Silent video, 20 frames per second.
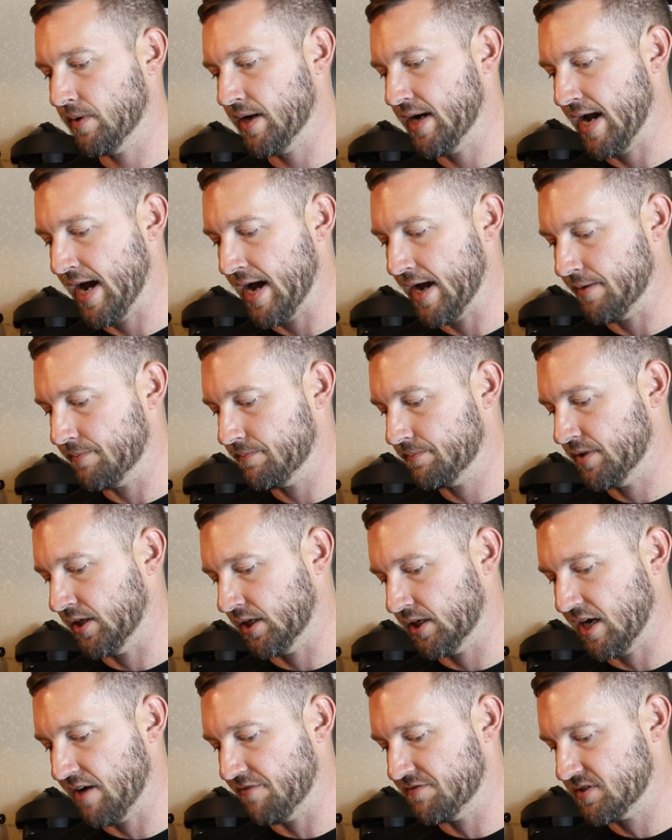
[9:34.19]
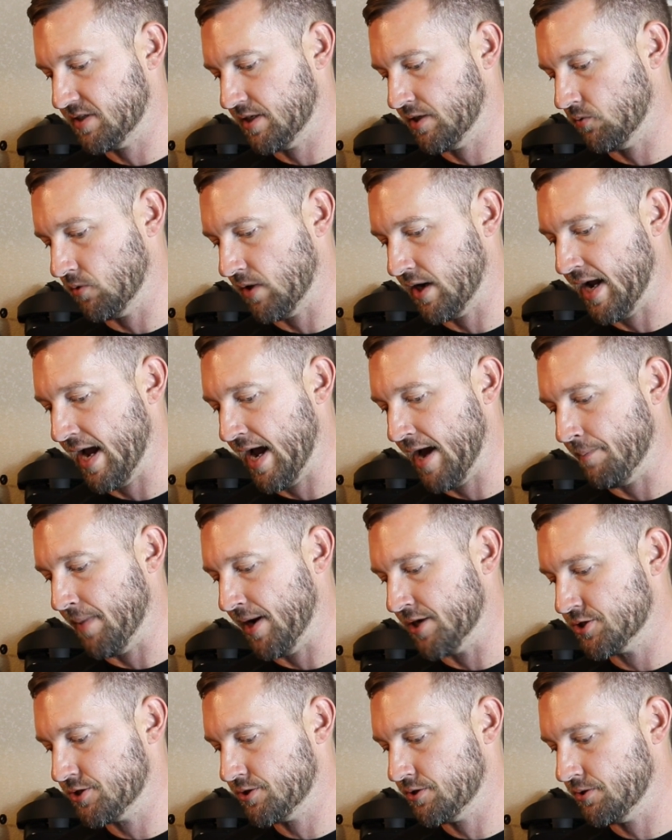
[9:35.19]
right at the cuff, sitting right at
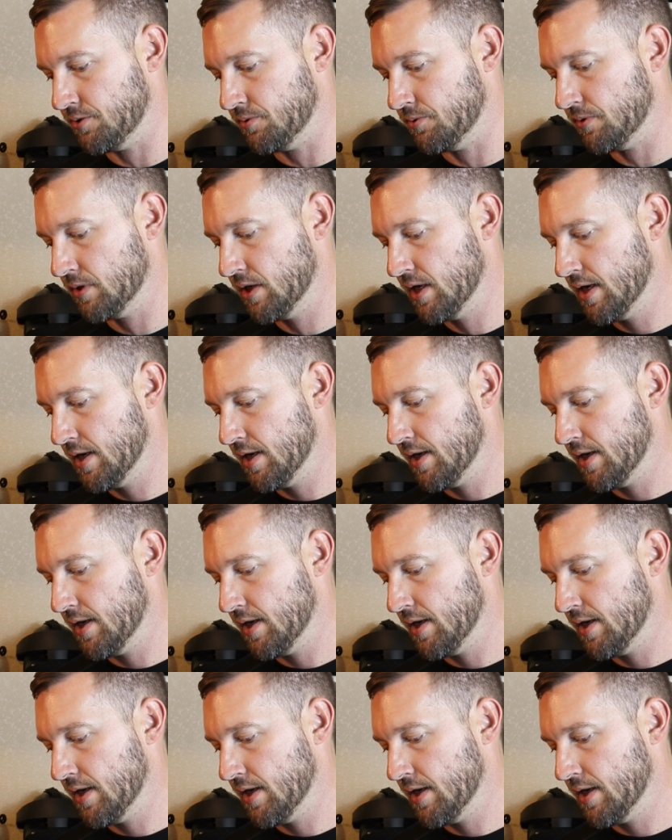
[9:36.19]
my shoe.